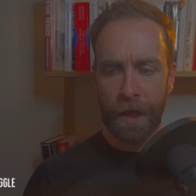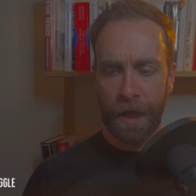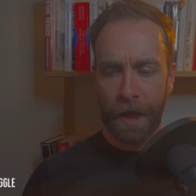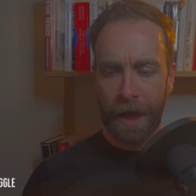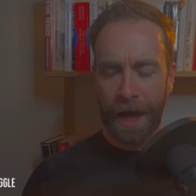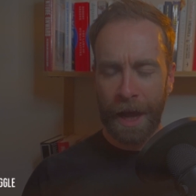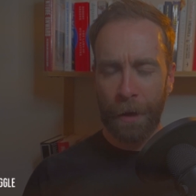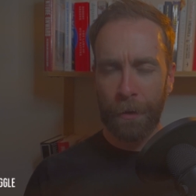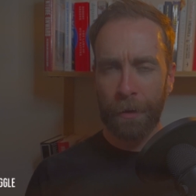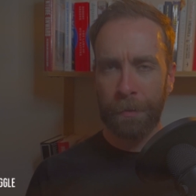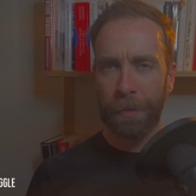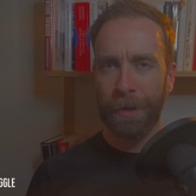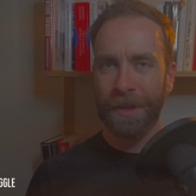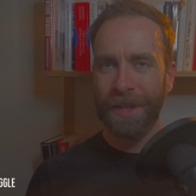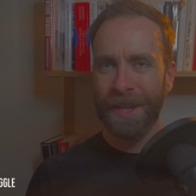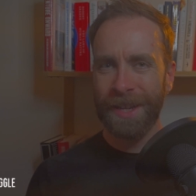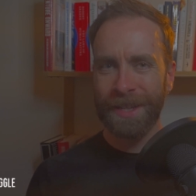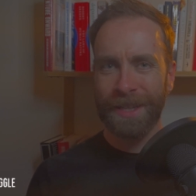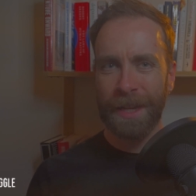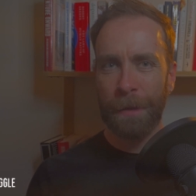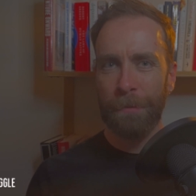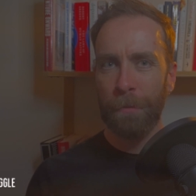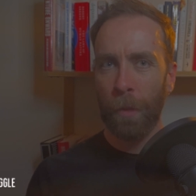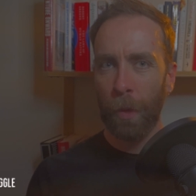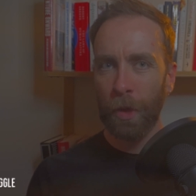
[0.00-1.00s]
I would predict
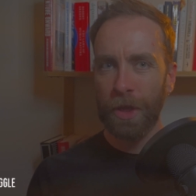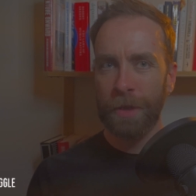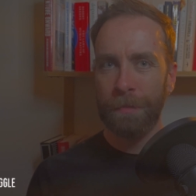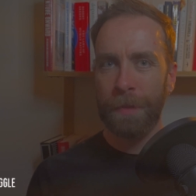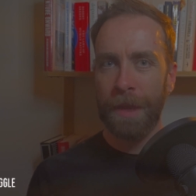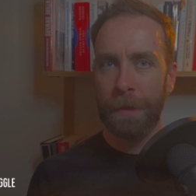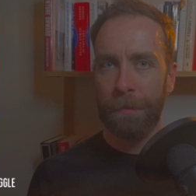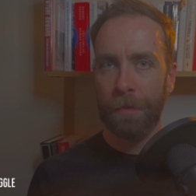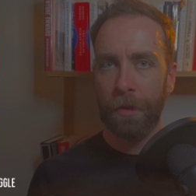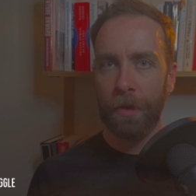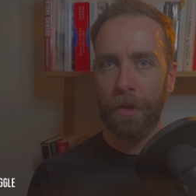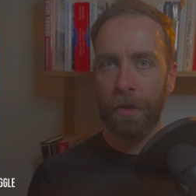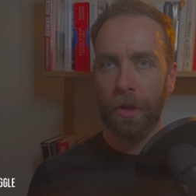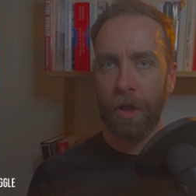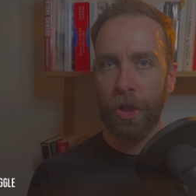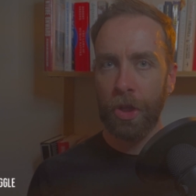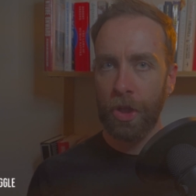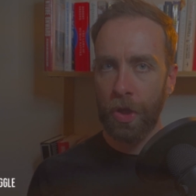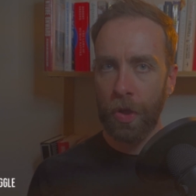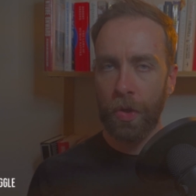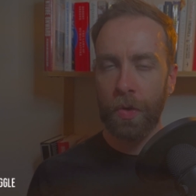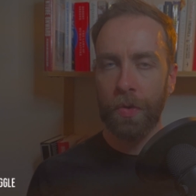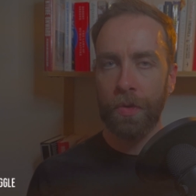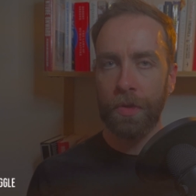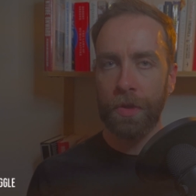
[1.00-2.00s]
that most people
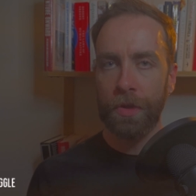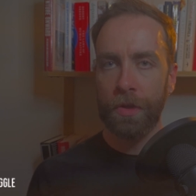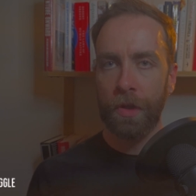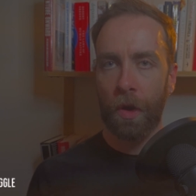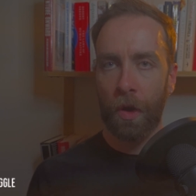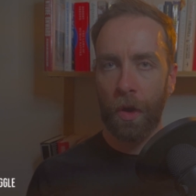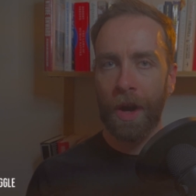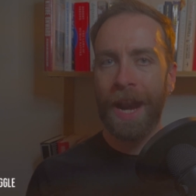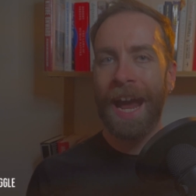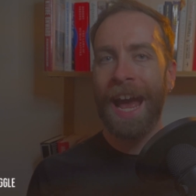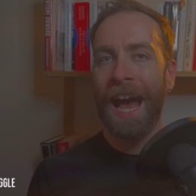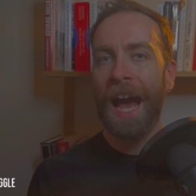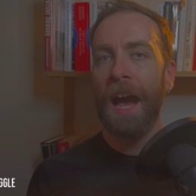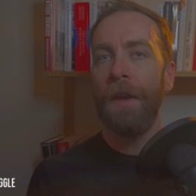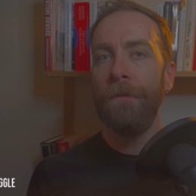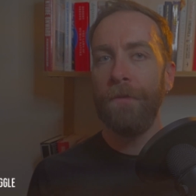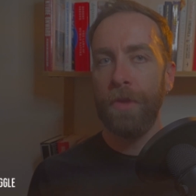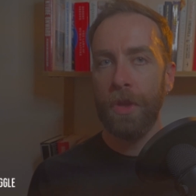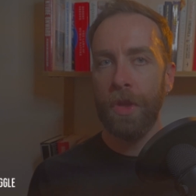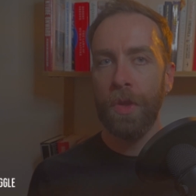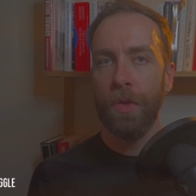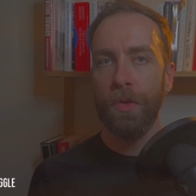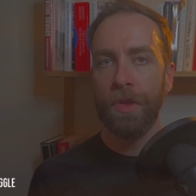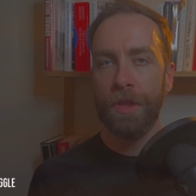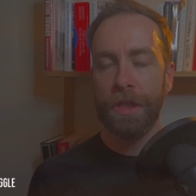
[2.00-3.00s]
use or have
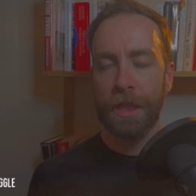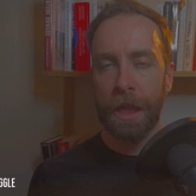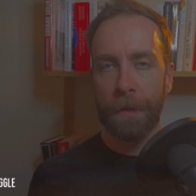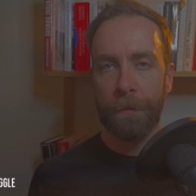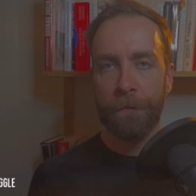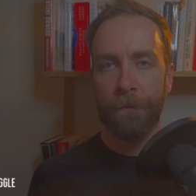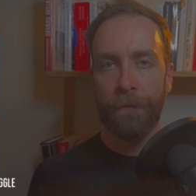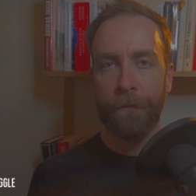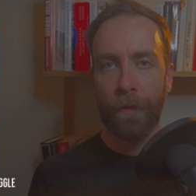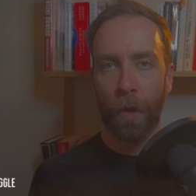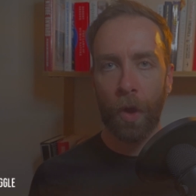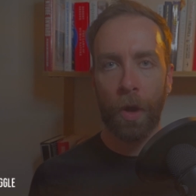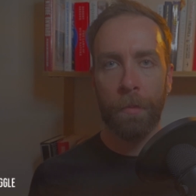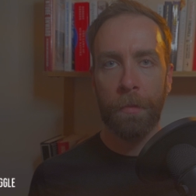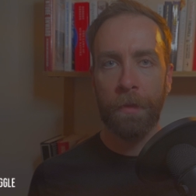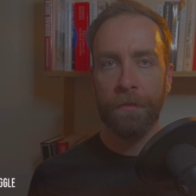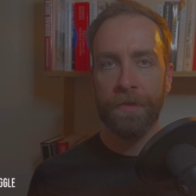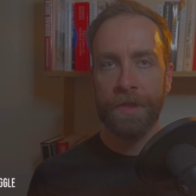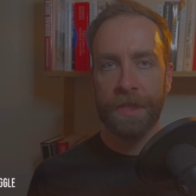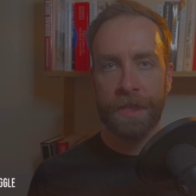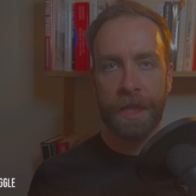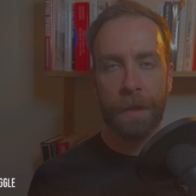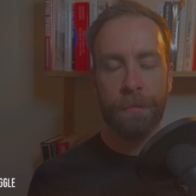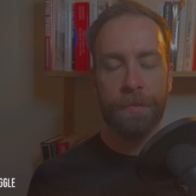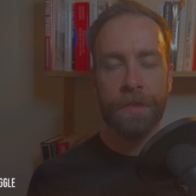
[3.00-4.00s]
used some form of
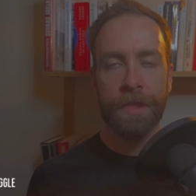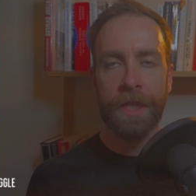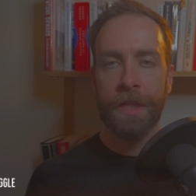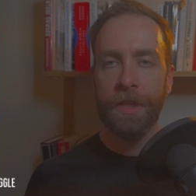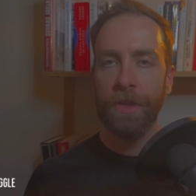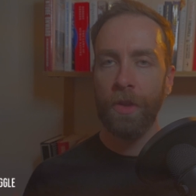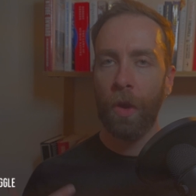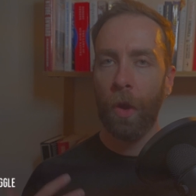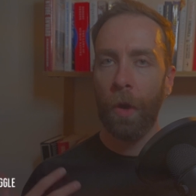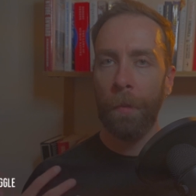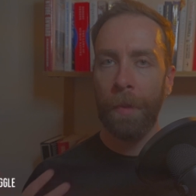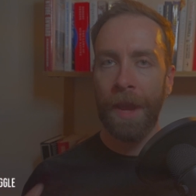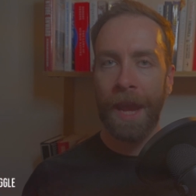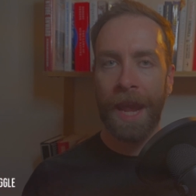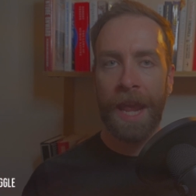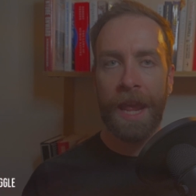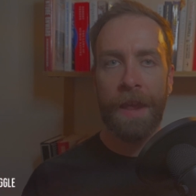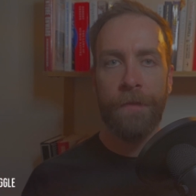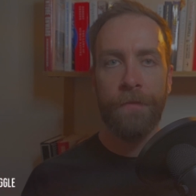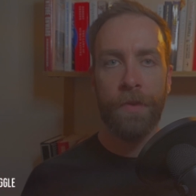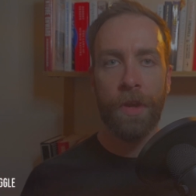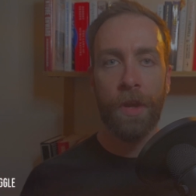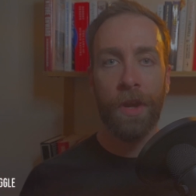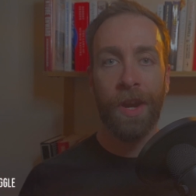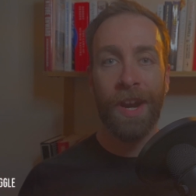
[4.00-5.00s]
substance or
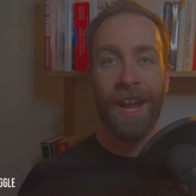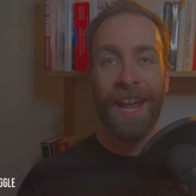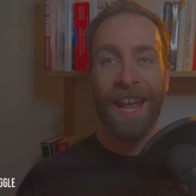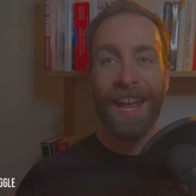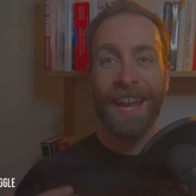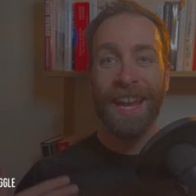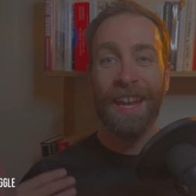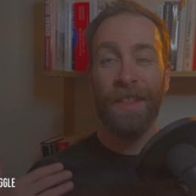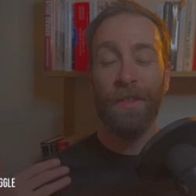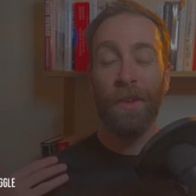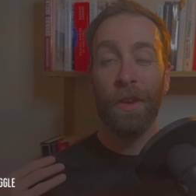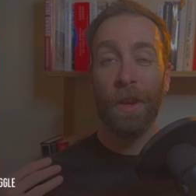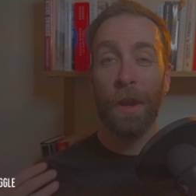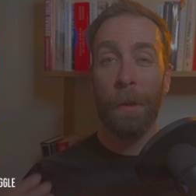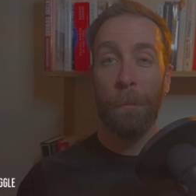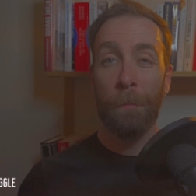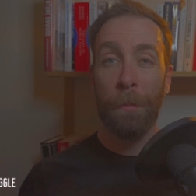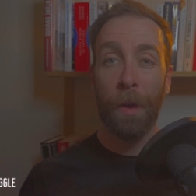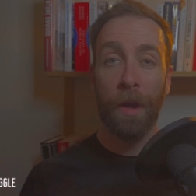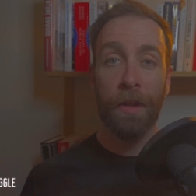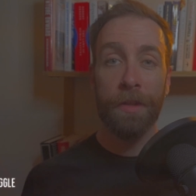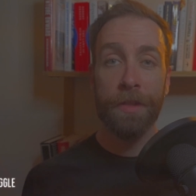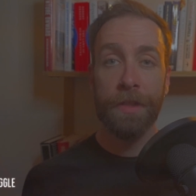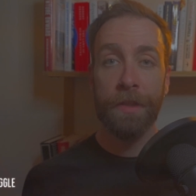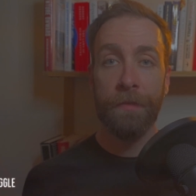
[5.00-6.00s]
behaviour either
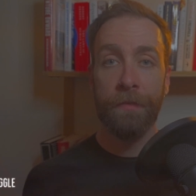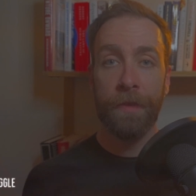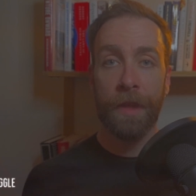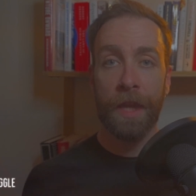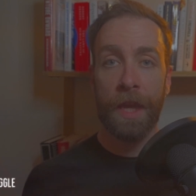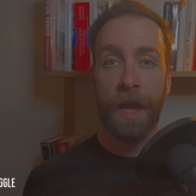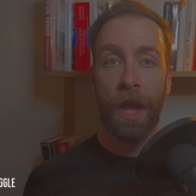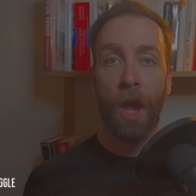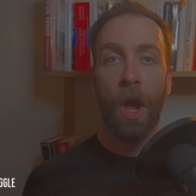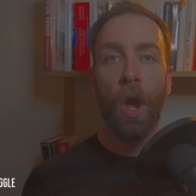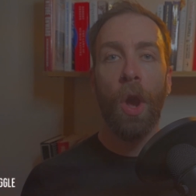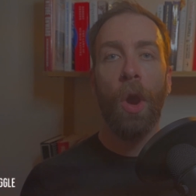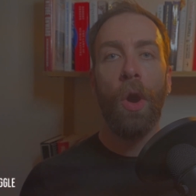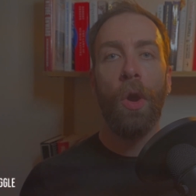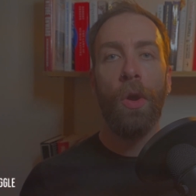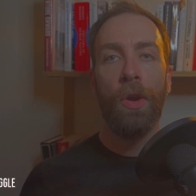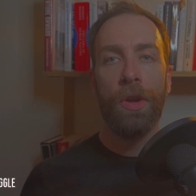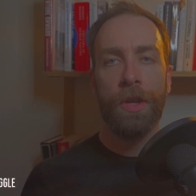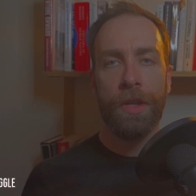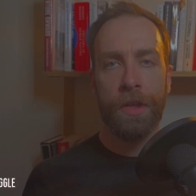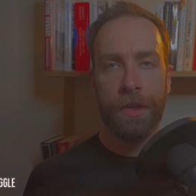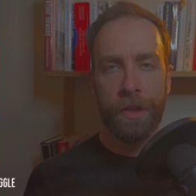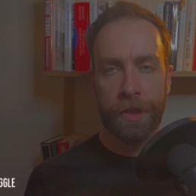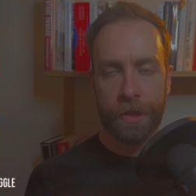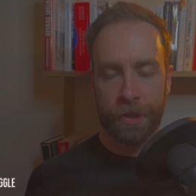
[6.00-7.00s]
compulsively or
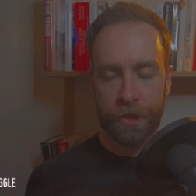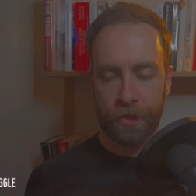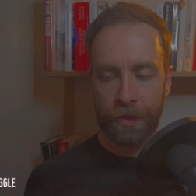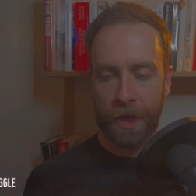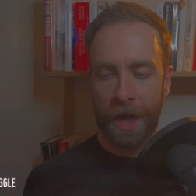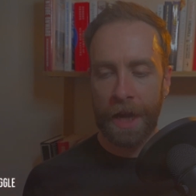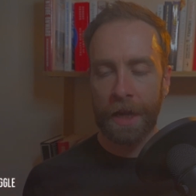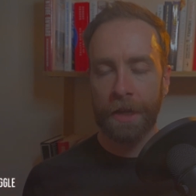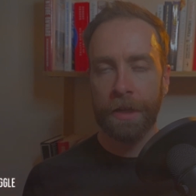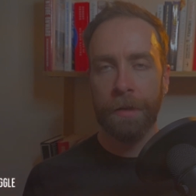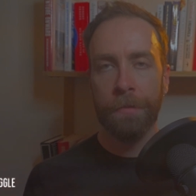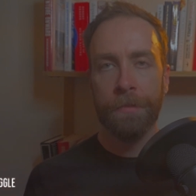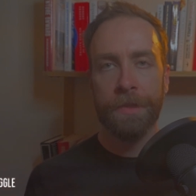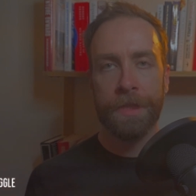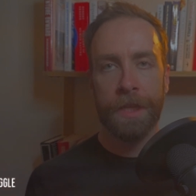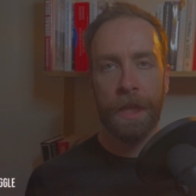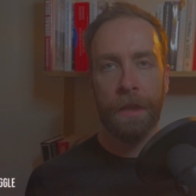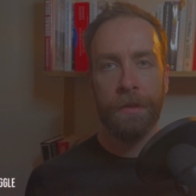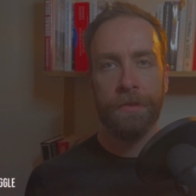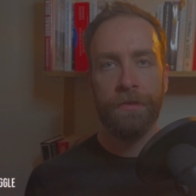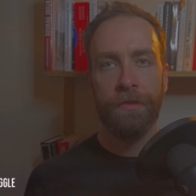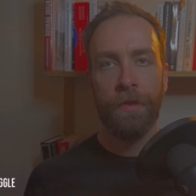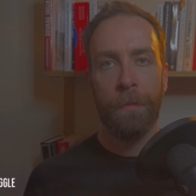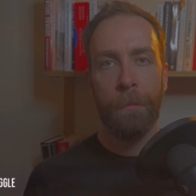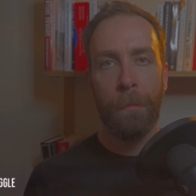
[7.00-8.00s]
to distract
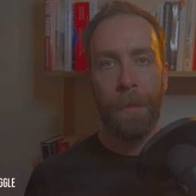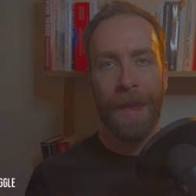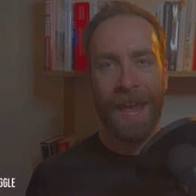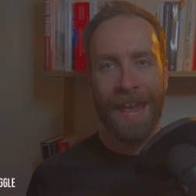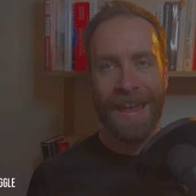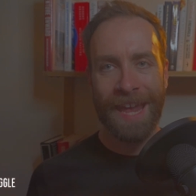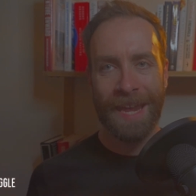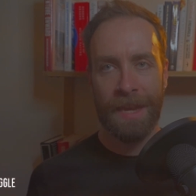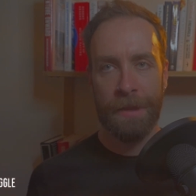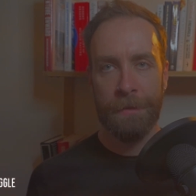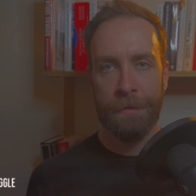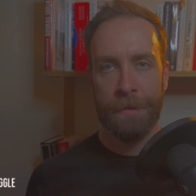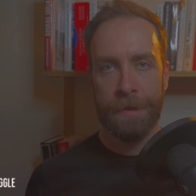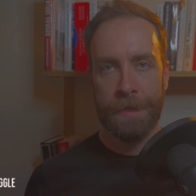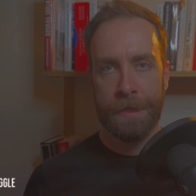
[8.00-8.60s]
themselves from pain.